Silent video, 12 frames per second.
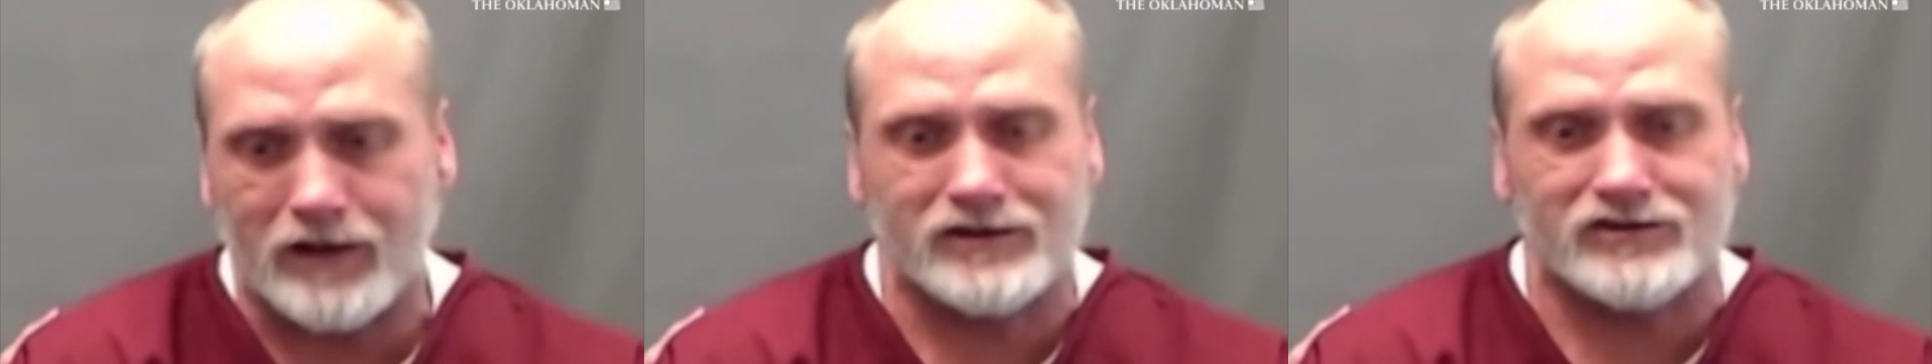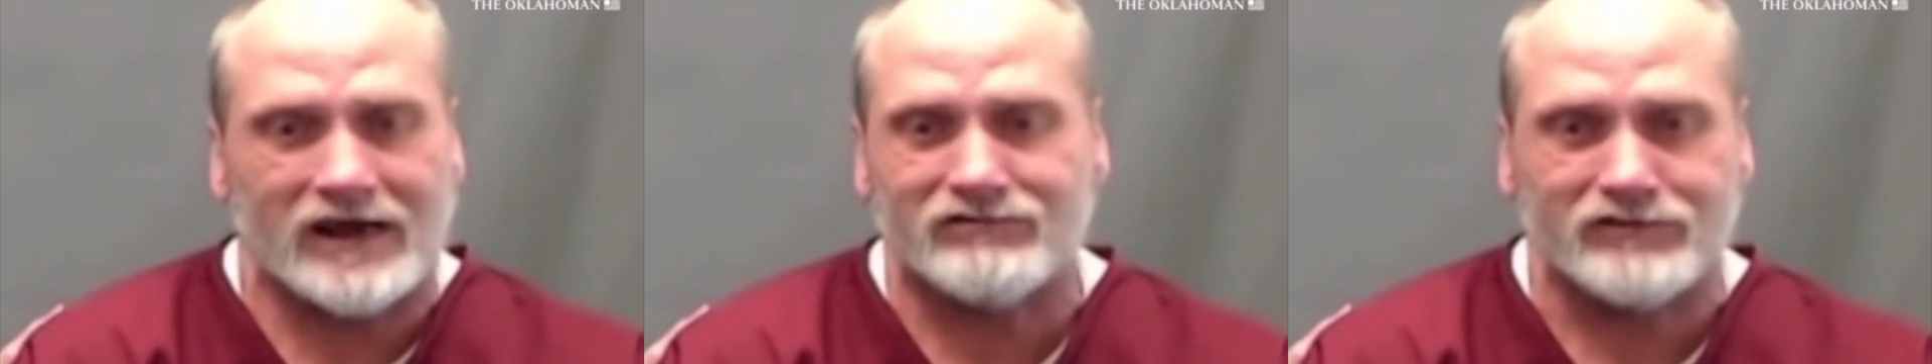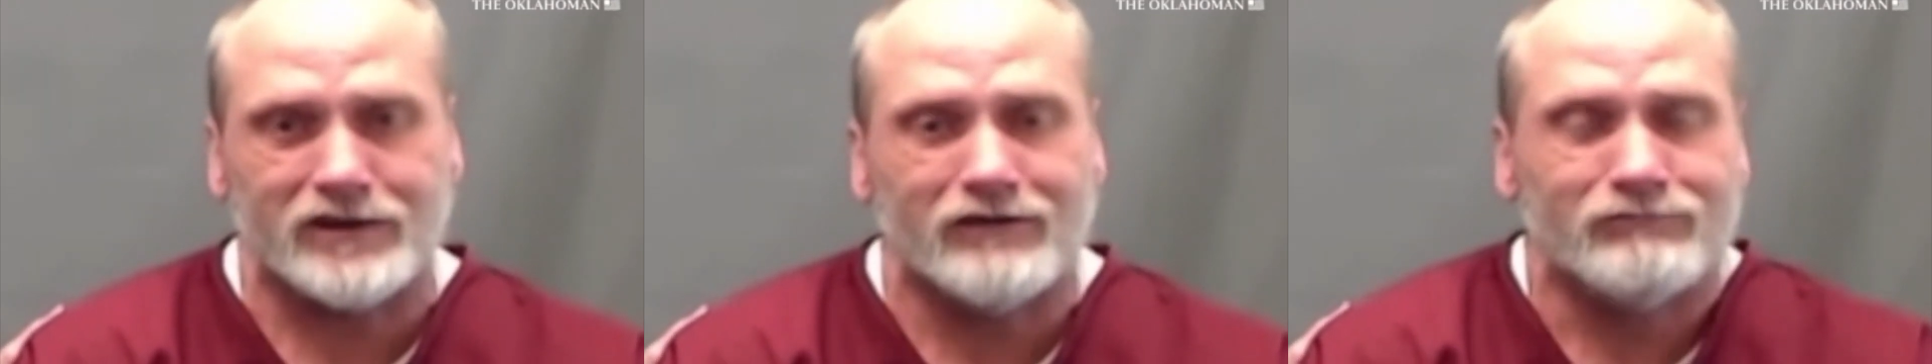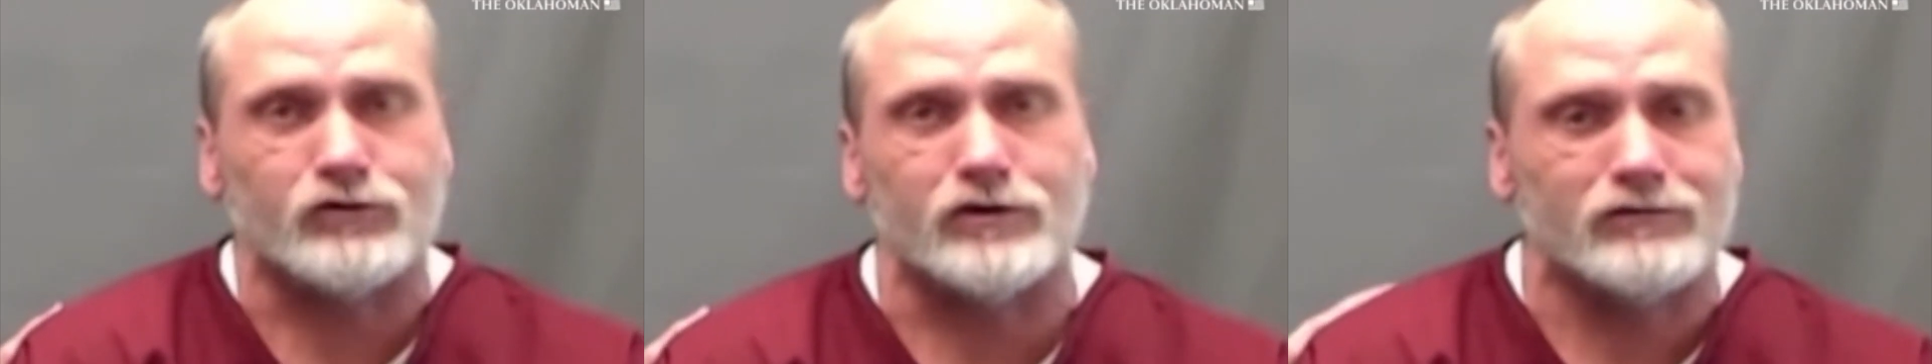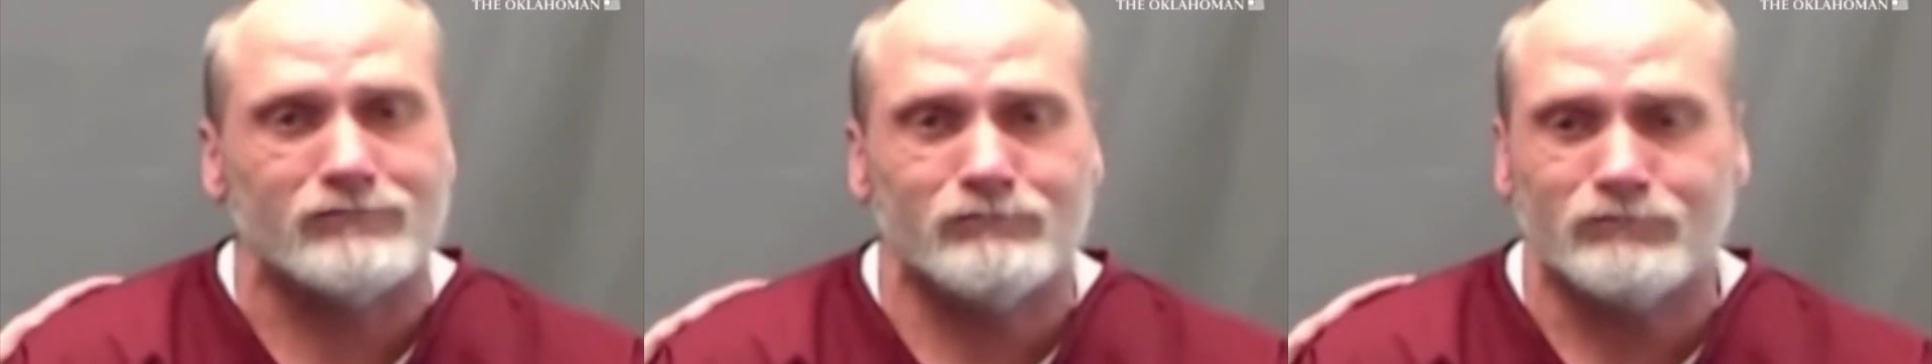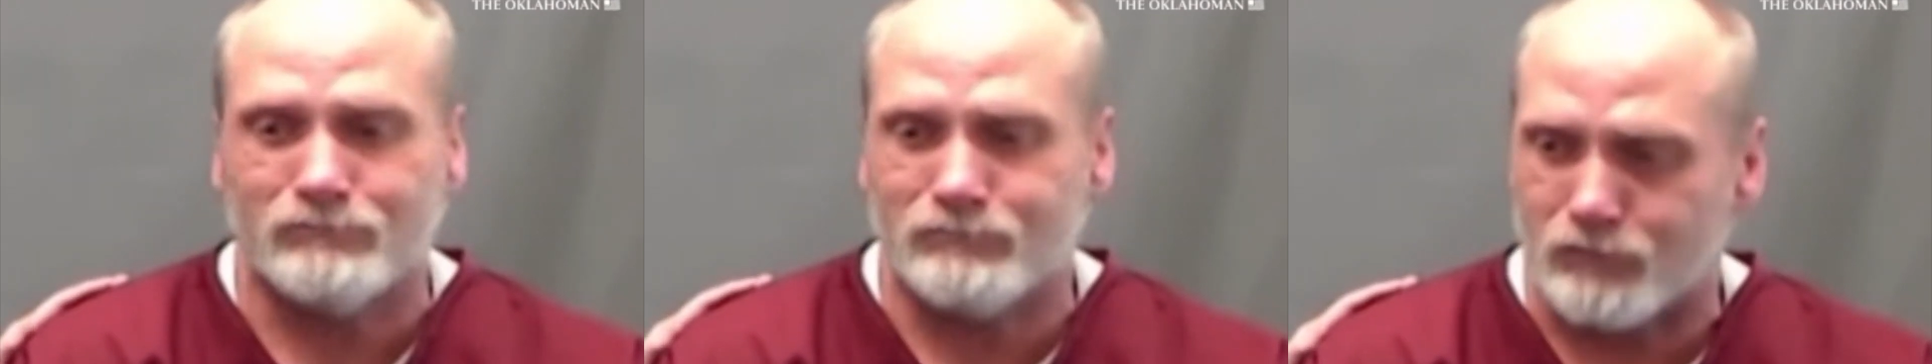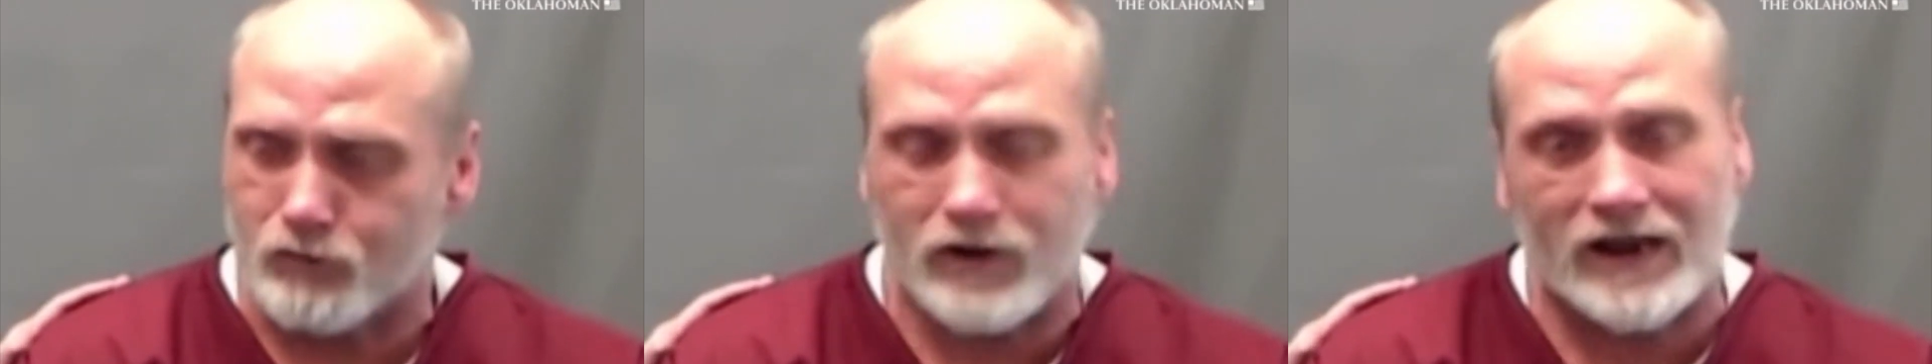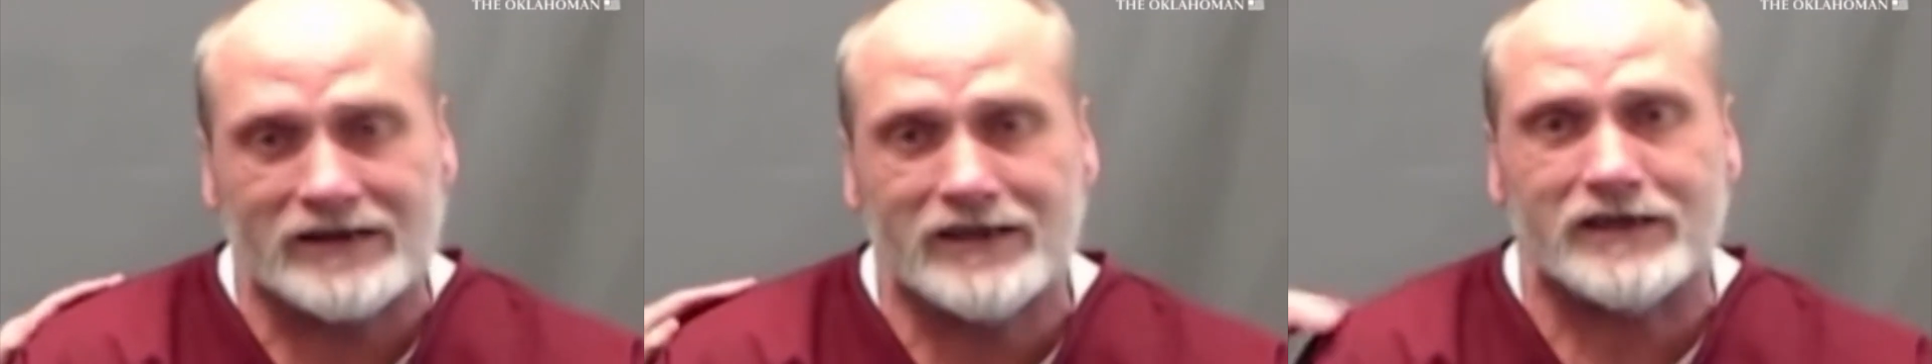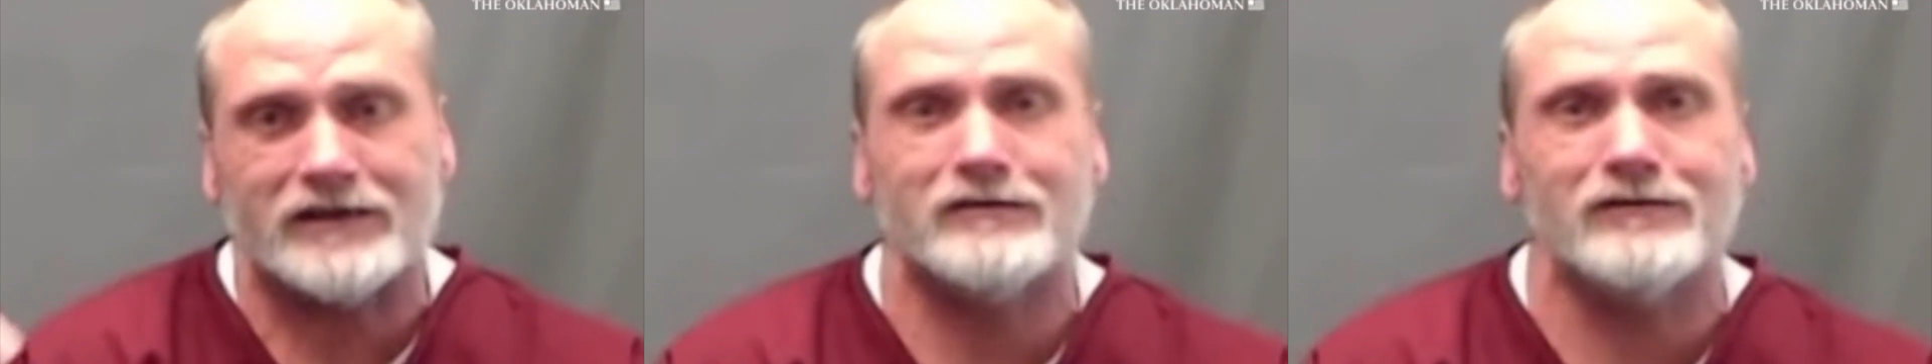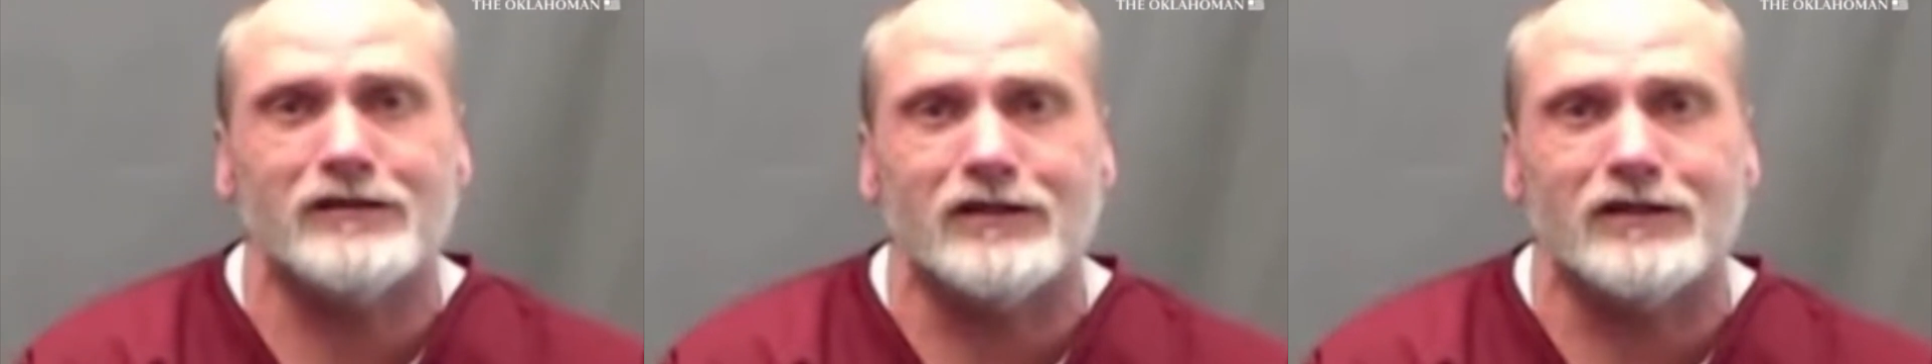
apologize enough for what I did.